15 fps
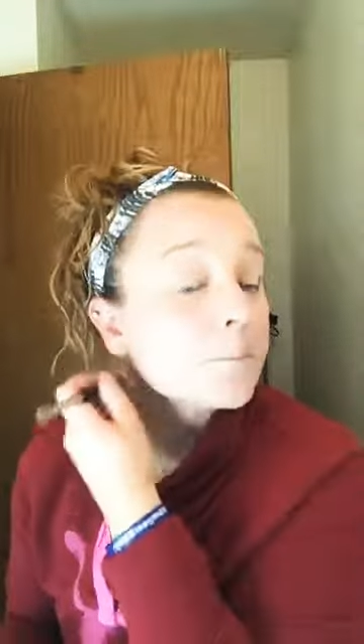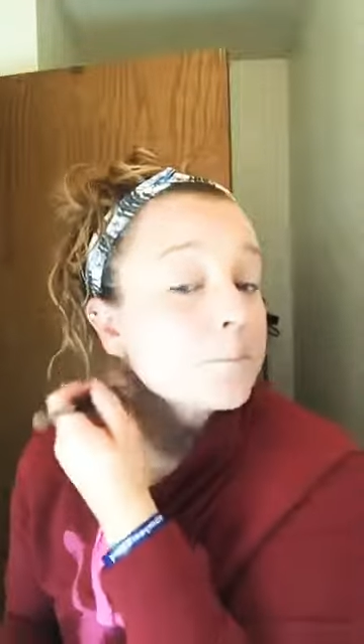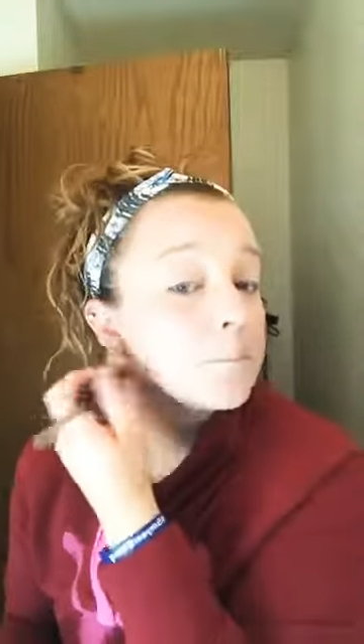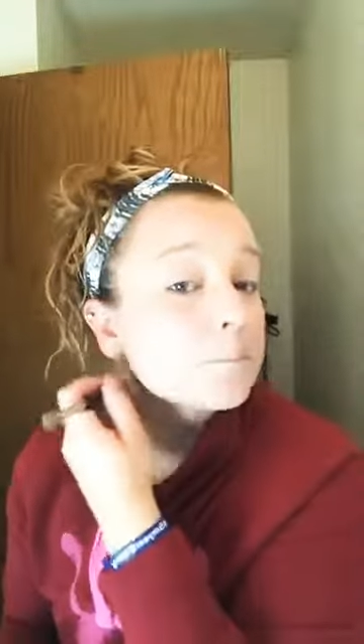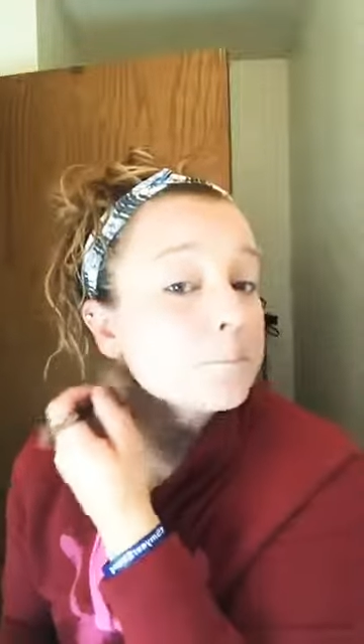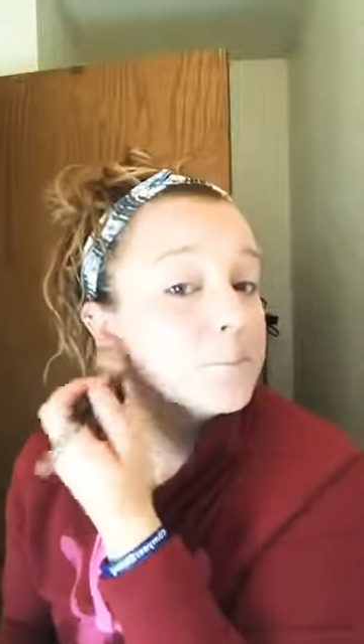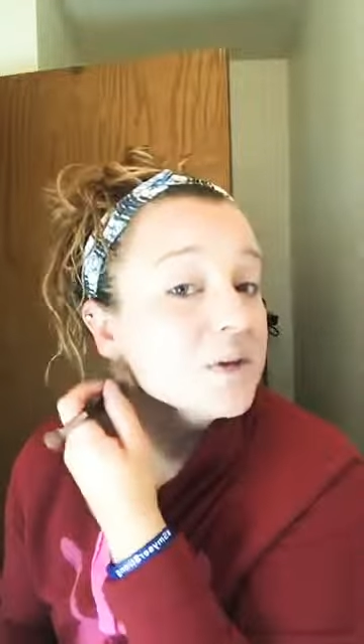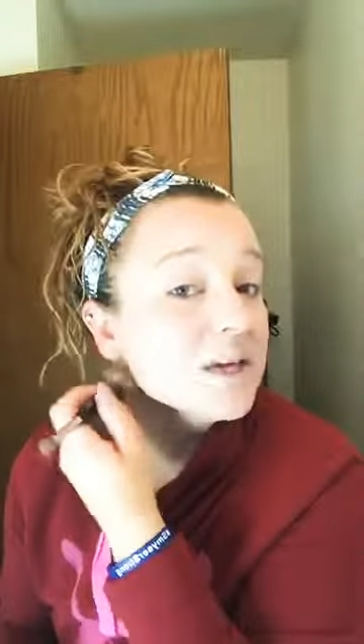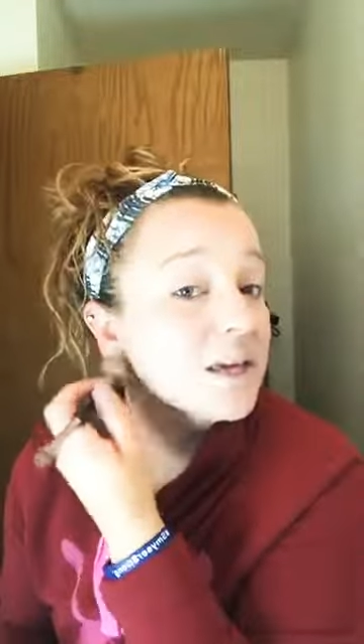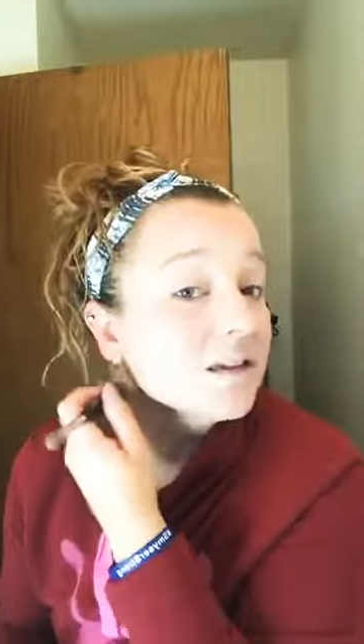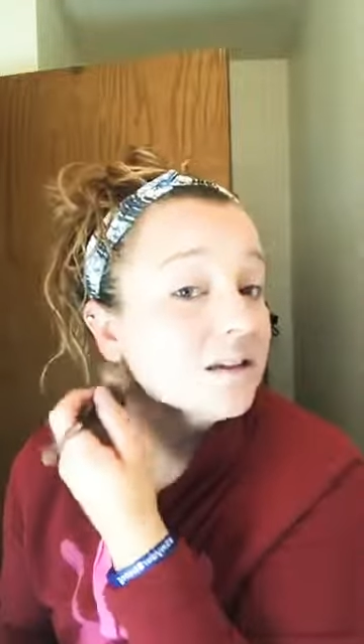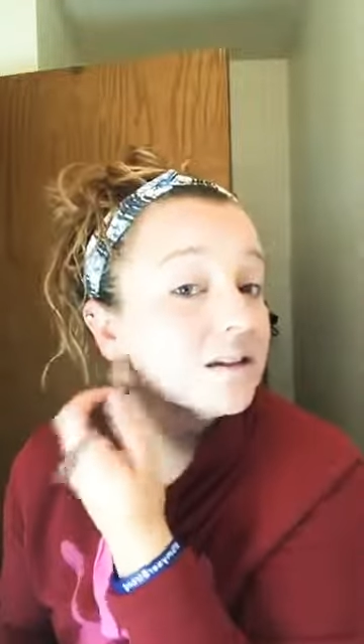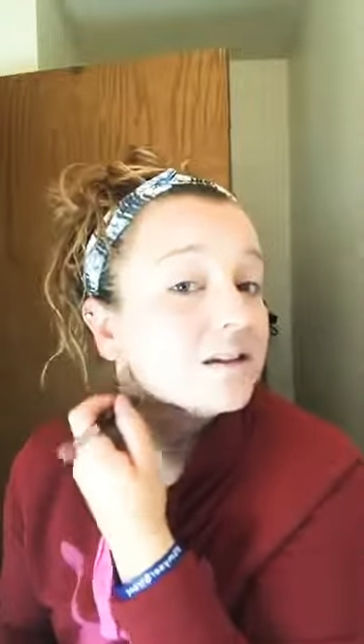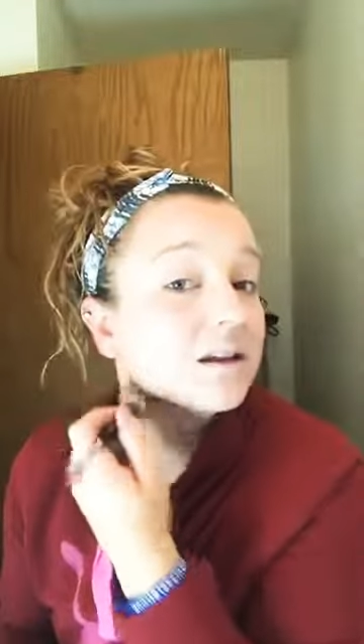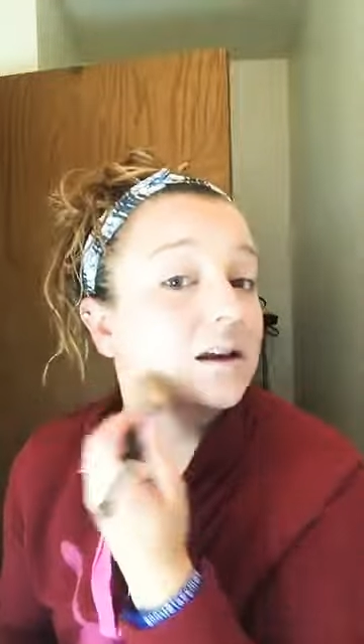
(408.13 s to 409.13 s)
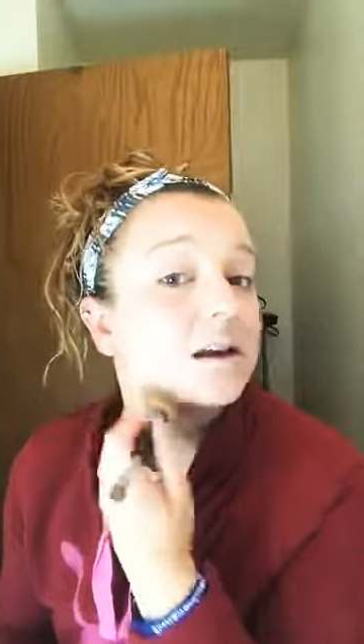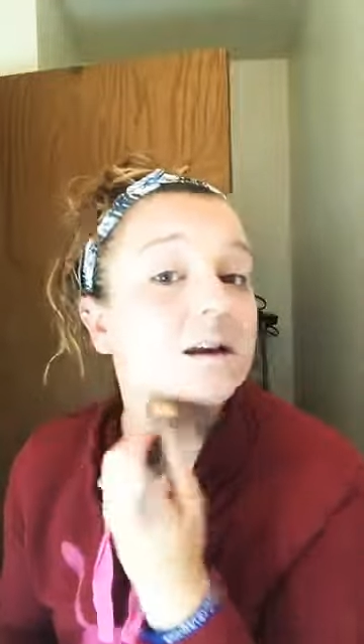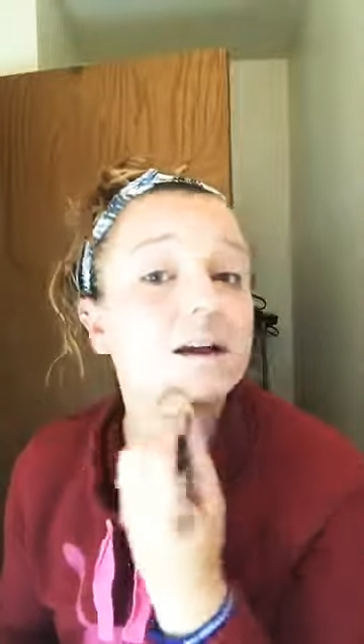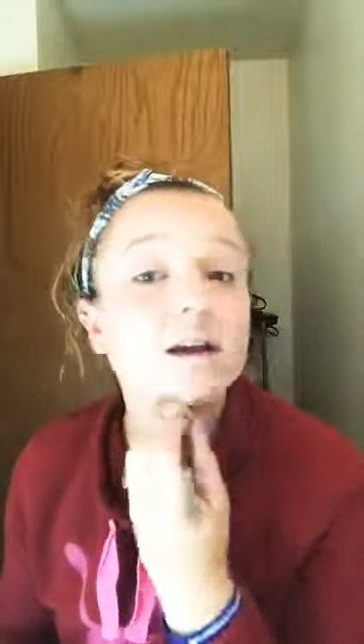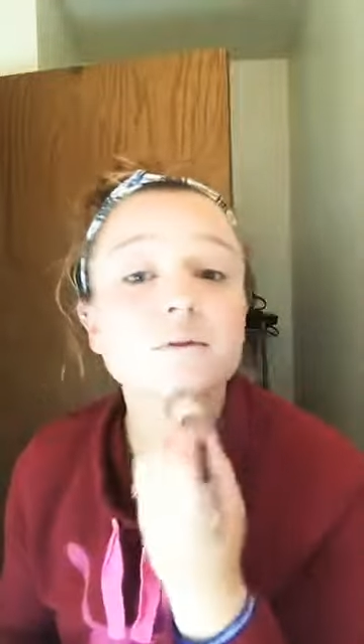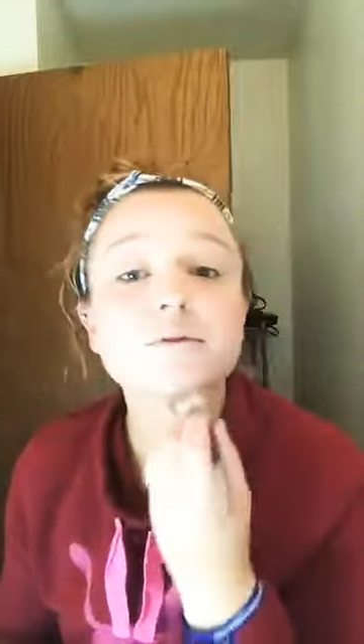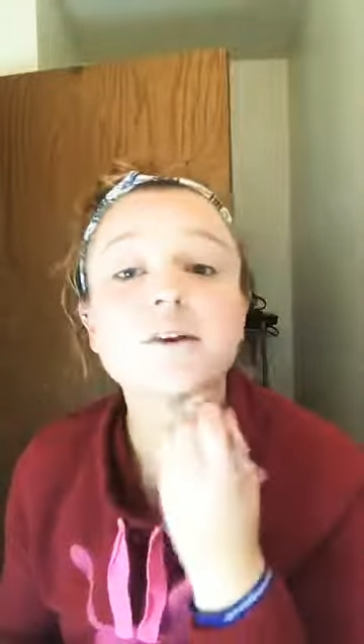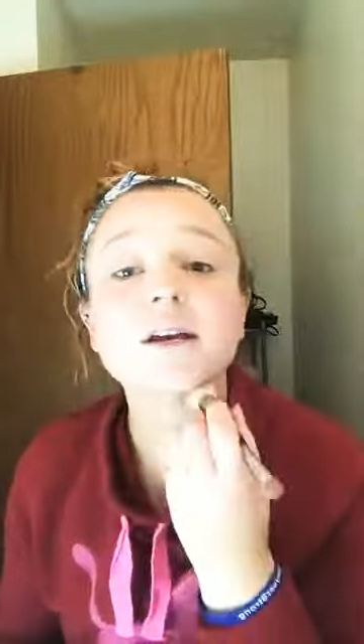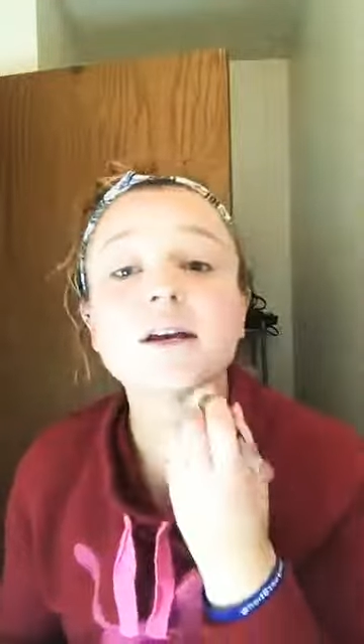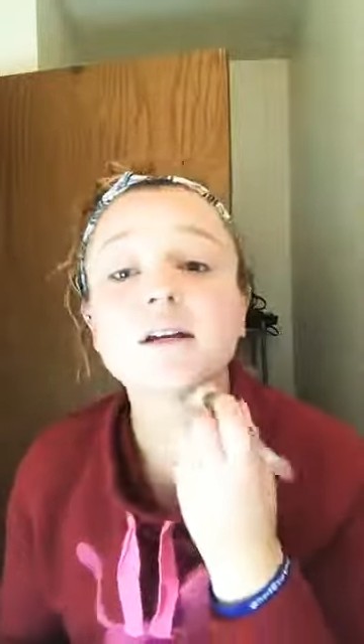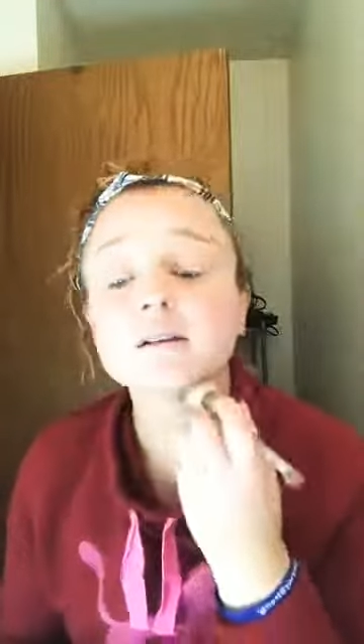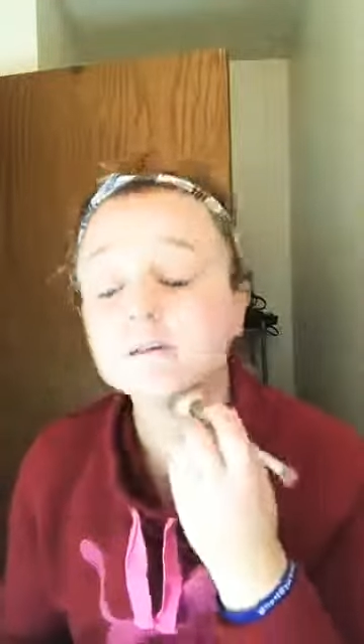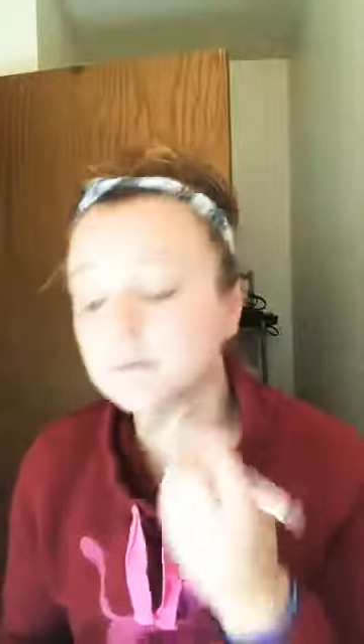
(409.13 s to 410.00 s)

Me, not a fan,